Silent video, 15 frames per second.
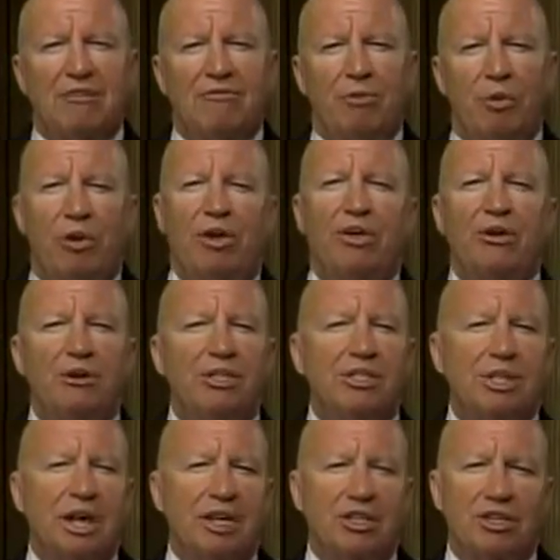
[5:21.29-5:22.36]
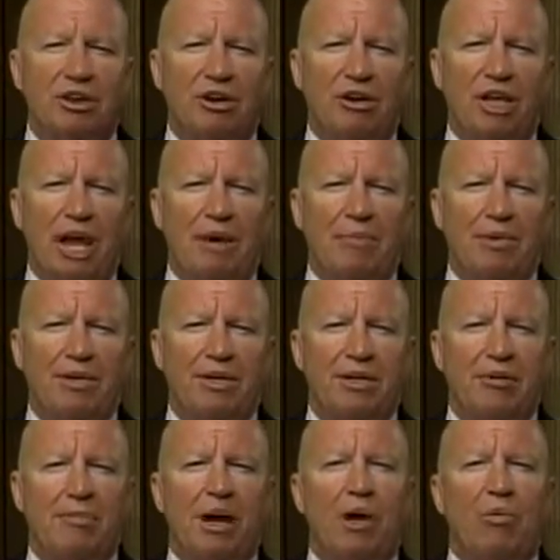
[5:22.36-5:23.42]
for a new discussion on Capitol
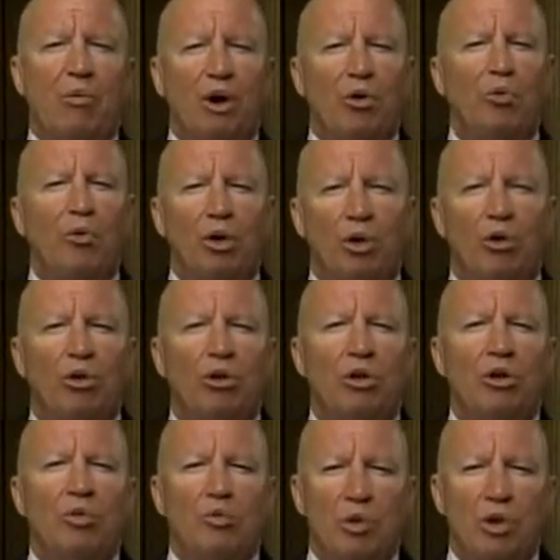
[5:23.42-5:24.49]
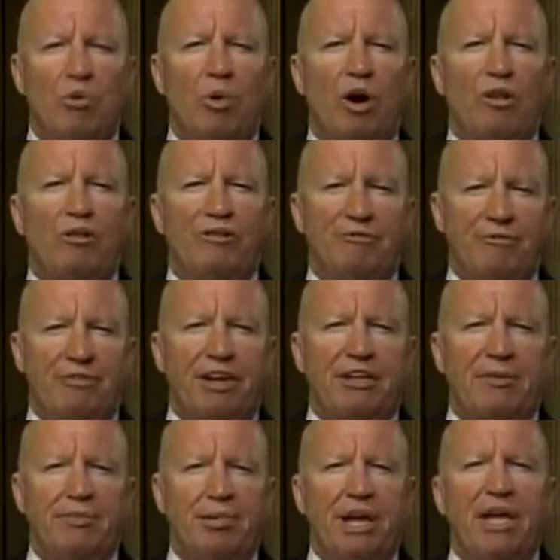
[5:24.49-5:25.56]
Hill about what role we want the Fed
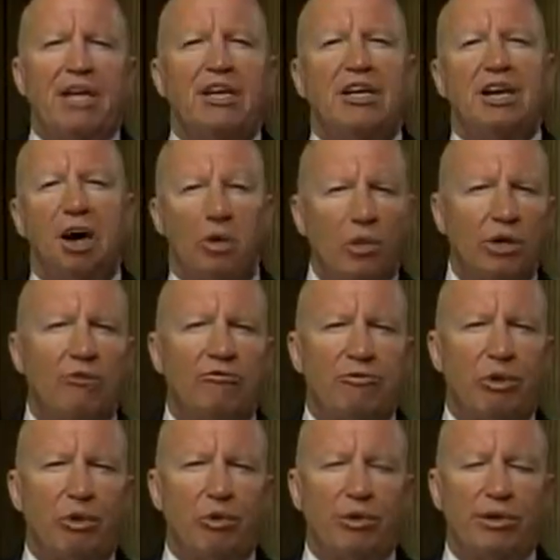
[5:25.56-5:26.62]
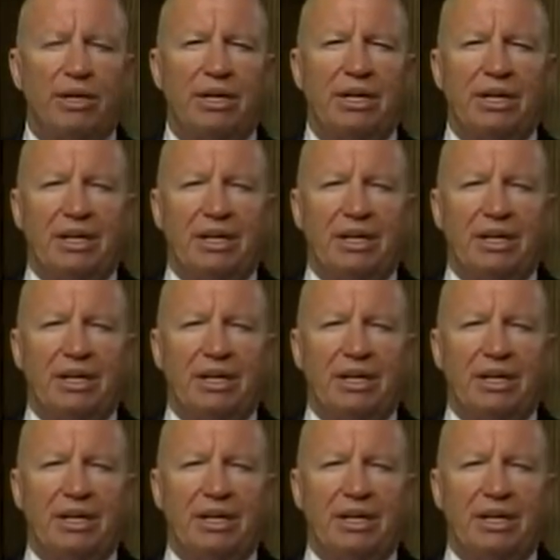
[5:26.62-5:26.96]
to play going forward.